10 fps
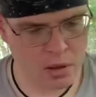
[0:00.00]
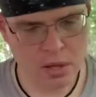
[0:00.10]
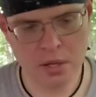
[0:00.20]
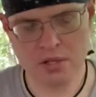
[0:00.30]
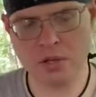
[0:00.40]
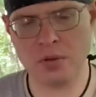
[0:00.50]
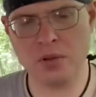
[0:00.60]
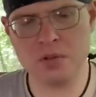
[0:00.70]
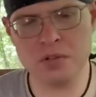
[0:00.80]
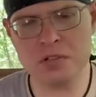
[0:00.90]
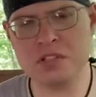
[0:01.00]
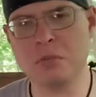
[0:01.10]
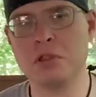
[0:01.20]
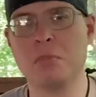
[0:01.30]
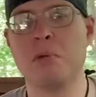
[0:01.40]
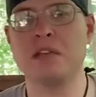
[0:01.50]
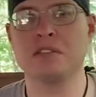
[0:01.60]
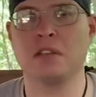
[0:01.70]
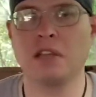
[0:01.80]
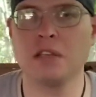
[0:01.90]
So those are just some of the
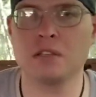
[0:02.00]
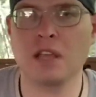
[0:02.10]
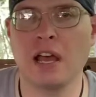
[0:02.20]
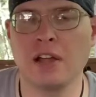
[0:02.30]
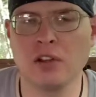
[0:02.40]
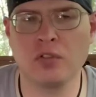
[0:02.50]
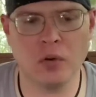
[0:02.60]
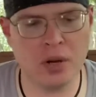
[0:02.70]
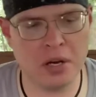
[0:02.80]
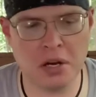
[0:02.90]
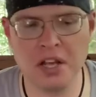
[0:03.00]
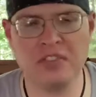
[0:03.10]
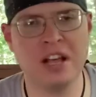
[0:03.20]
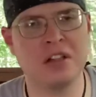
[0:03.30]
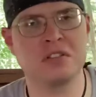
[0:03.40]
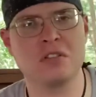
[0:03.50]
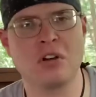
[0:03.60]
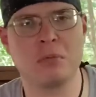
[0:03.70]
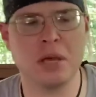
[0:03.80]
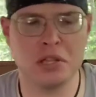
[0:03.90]
basic things that I look for in a knife. Now let's
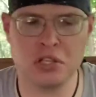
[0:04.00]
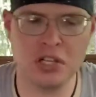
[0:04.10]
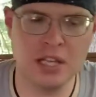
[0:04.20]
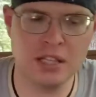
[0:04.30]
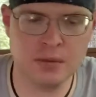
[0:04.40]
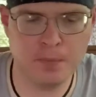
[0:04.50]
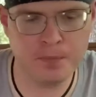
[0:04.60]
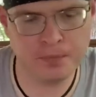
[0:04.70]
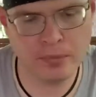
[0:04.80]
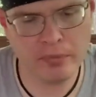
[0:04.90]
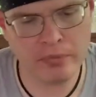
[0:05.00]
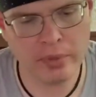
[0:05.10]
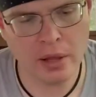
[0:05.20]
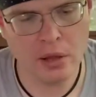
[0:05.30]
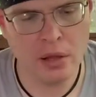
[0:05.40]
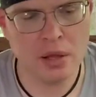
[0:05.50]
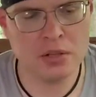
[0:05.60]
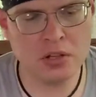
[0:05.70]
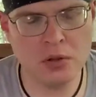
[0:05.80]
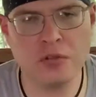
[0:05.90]
talk about the sheaths.
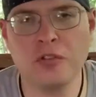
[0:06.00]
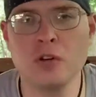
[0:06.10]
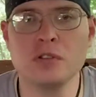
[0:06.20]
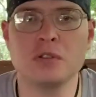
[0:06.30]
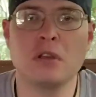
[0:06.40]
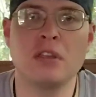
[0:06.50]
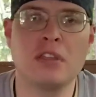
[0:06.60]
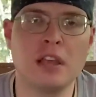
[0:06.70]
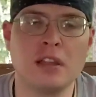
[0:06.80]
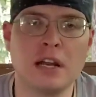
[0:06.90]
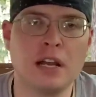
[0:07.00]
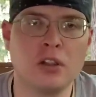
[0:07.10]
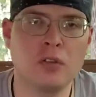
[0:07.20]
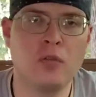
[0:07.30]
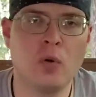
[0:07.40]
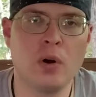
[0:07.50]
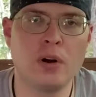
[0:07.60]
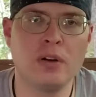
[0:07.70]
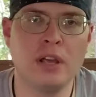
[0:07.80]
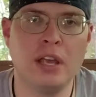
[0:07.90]
So the first thing that I look
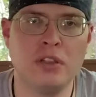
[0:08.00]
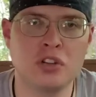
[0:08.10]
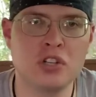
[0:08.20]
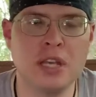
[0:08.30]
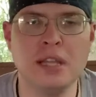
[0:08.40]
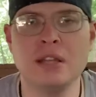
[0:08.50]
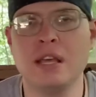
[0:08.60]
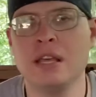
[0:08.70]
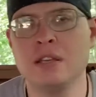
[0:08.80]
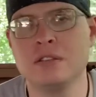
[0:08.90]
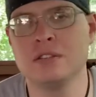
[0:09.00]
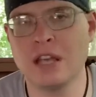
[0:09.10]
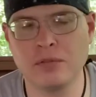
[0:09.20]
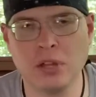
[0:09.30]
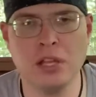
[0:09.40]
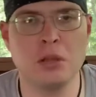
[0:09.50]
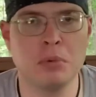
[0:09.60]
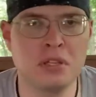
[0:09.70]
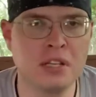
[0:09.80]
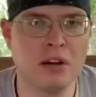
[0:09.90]
for in the sheath is definitely the
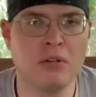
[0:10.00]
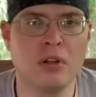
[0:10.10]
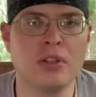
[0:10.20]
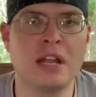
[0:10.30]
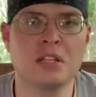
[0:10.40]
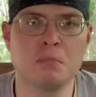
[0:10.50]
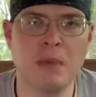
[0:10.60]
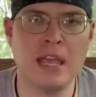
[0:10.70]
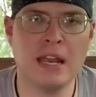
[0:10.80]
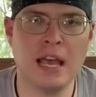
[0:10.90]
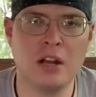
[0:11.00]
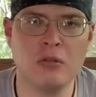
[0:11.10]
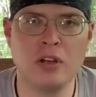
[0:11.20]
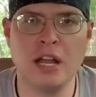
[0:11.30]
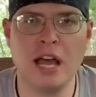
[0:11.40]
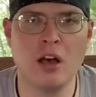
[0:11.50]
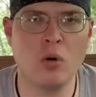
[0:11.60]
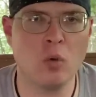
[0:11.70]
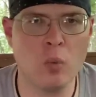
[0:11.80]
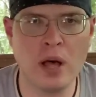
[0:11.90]
material that it's made out of and
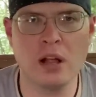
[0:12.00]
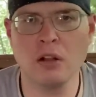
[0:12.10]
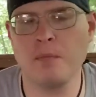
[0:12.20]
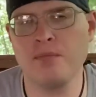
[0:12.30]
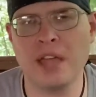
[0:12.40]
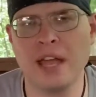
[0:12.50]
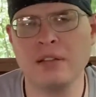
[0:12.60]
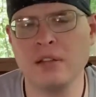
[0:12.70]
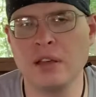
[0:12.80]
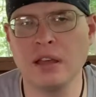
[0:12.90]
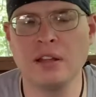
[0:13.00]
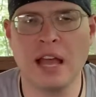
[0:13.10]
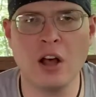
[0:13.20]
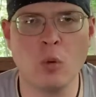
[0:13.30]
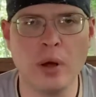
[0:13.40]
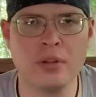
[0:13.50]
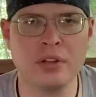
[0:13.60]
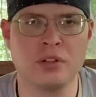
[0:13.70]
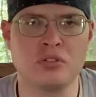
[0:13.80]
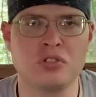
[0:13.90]
how well the
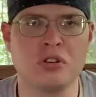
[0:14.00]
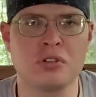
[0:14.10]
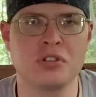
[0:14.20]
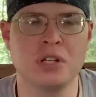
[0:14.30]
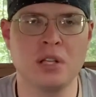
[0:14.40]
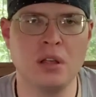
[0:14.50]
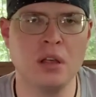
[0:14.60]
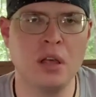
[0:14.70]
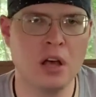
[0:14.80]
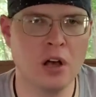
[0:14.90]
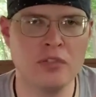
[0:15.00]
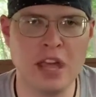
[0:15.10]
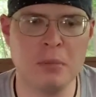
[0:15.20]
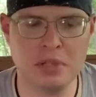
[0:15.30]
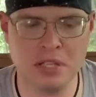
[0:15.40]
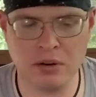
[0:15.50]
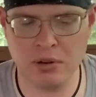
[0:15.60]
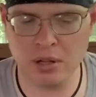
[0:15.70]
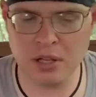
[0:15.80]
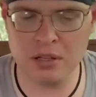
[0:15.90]
construction of that
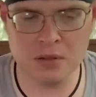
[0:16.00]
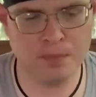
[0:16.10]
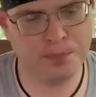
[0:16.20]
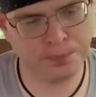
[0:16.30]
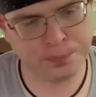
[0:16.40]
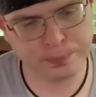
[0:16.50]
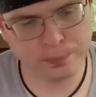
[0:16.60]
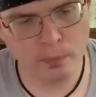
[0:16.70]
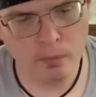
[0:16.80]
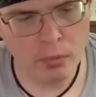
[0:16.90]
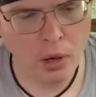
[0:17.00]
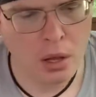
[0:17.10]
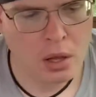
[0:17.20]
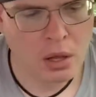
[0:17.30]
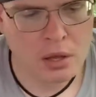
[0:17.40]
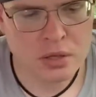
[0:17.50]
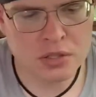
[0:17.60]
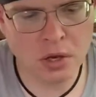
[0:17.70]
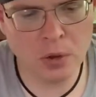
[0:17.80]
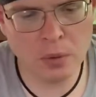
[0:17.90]
material is.
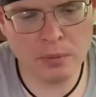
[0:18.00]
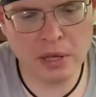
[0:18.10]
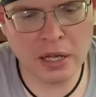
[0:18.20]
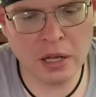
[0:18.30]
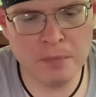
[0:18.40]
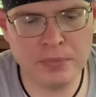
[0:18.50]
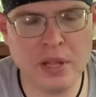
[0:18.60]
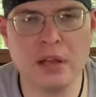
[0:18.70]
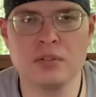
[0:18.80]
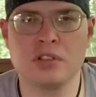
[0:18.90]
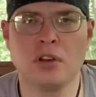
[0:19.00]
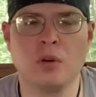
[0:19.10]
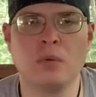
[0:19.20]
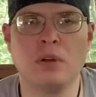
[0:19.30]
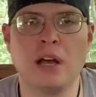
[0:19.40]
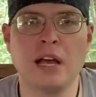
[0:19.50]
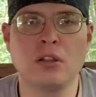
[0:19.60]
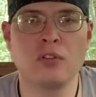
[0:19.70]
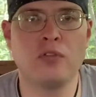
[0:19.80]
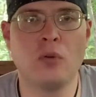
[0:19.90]
So I
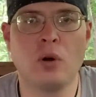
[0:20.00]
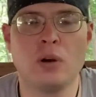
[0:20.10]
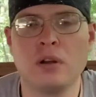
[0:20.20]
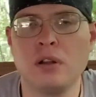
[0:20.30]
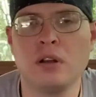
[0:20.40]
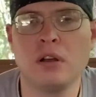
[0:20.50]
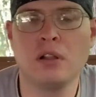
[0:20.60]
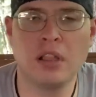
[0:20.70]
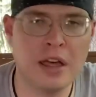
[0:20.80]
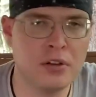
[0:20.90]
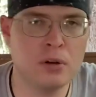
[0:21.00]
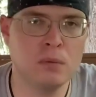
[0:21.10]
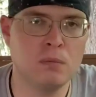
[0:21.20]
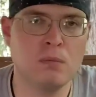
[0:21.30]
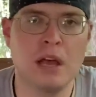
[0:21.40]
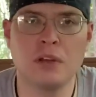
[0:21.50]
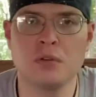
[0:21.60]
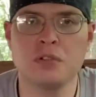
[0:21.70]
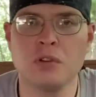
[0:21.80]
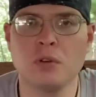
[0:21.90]
look for leather. I
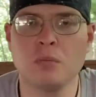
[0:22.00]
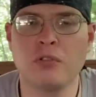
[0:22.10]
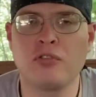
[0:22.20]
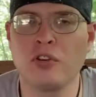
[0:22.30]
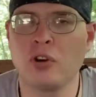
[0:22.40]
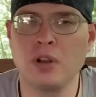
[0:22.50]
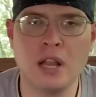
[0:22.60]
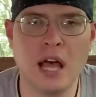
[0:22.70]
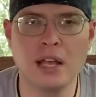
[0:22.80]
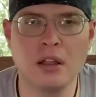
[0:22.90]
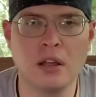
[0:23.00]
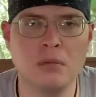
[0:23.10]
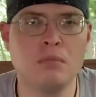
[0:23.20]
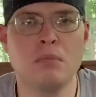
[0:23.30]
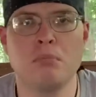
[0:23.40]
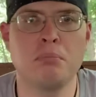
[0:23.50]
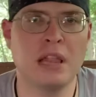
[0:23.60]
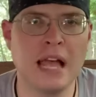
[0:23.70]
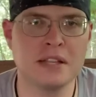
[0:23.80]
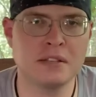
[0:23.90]
also prefer nylon,
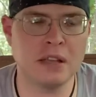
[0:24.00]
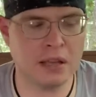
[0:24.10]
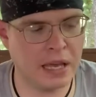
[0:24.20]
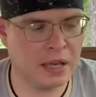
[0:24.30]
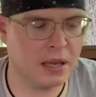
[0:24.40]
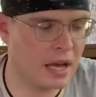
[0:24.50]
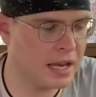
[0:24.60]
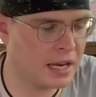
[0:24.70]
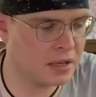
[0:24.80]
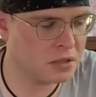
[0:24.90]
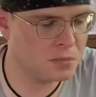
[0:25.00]
plastic, and Kydex.